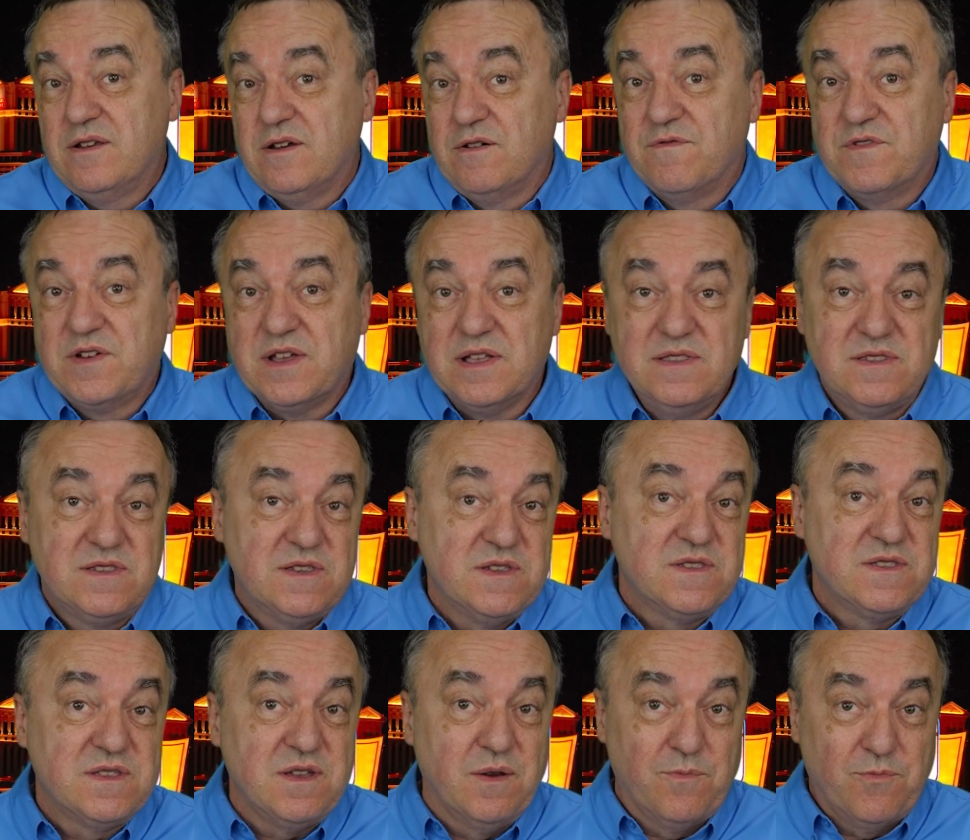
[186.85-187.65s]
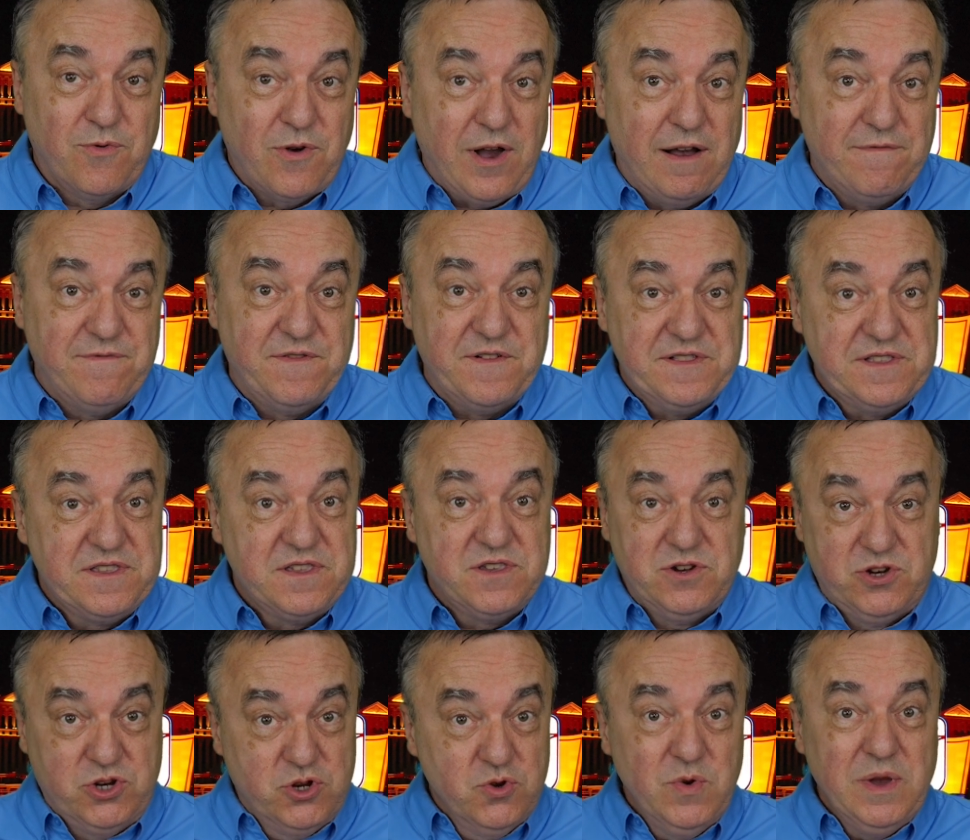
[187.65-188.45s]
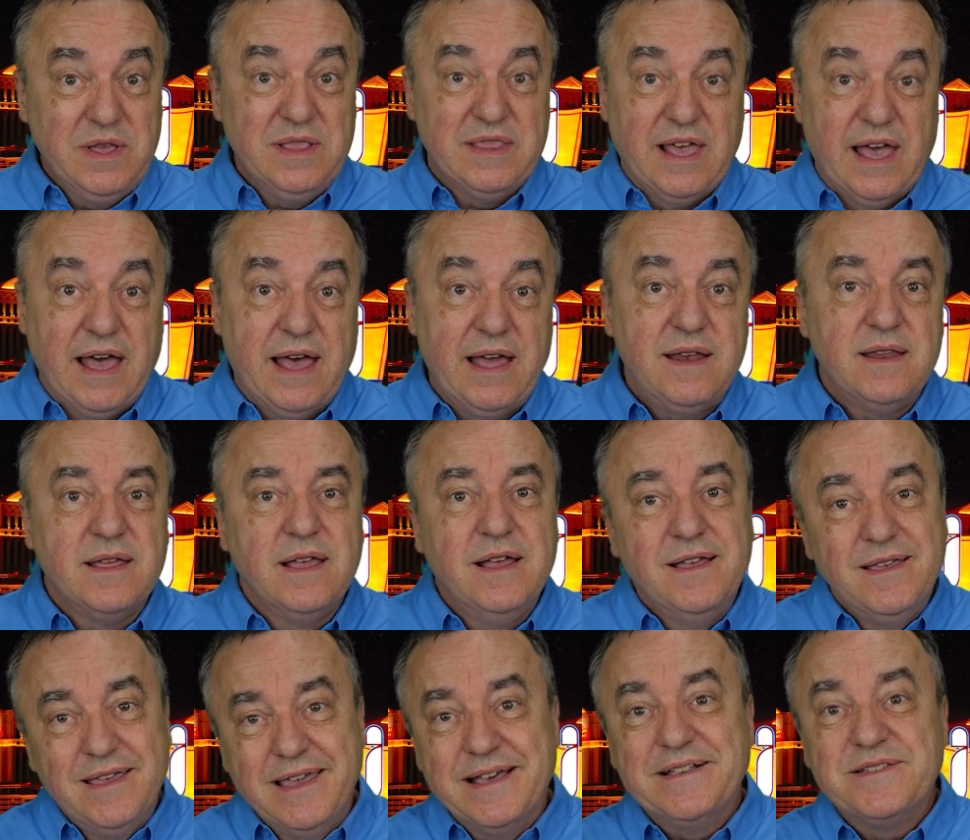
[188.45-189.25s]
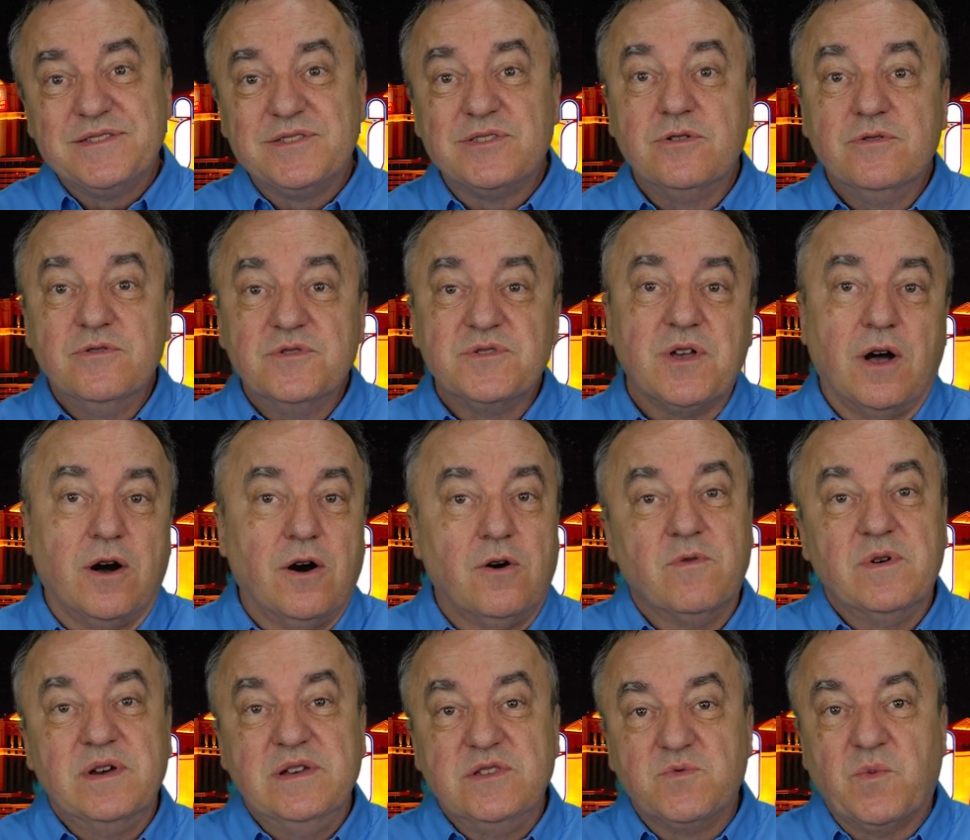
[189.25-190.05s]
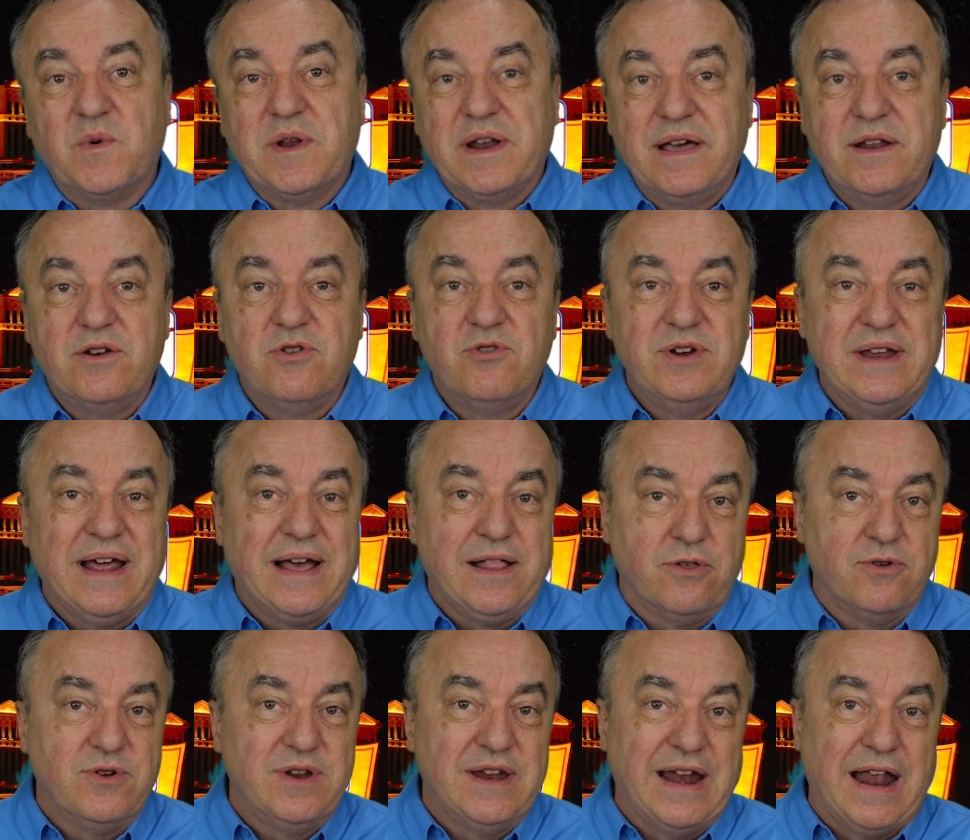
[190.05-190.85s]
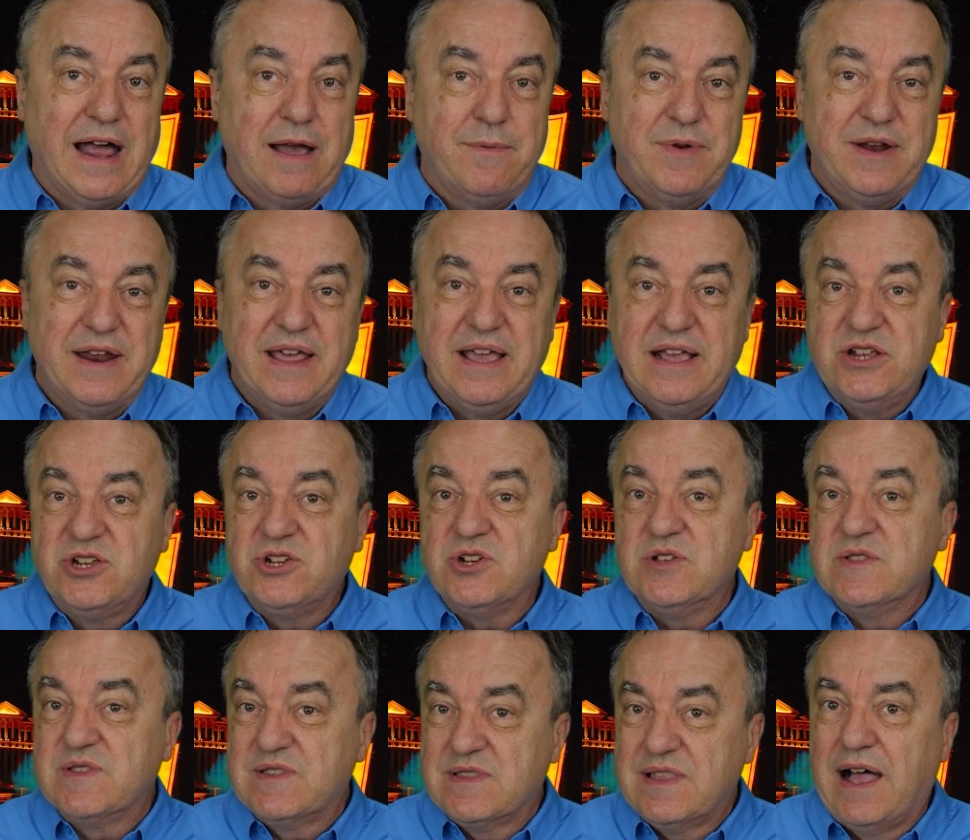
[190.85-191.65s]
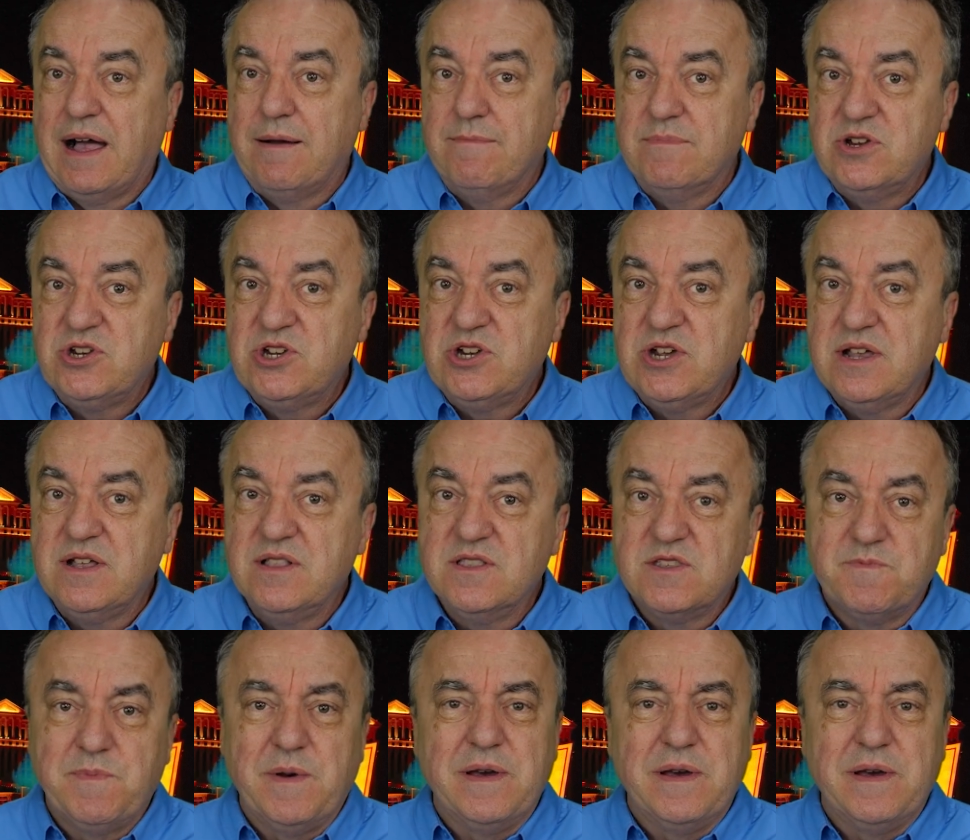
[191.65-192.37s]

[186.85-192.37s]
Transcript: of consistent profits doing that, yes, there's always $100 denomination slot machines.